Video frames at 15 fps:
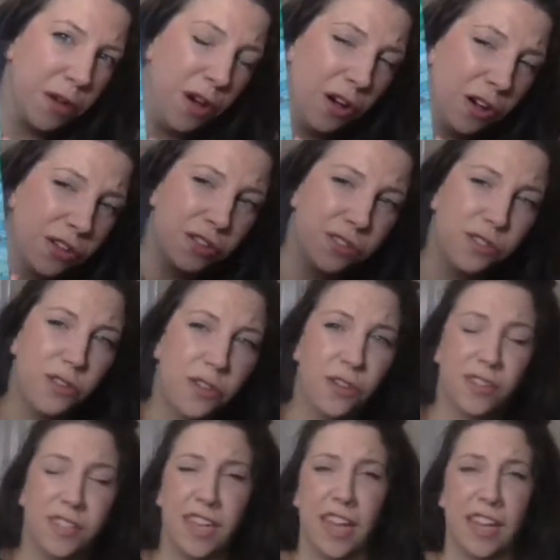
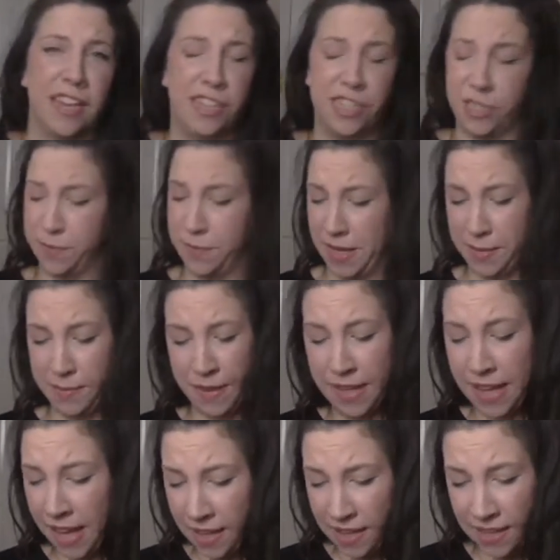Octonauts and he just makes me
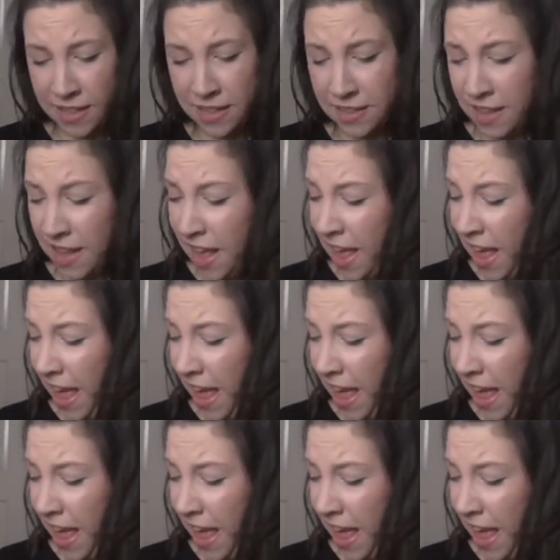giggle.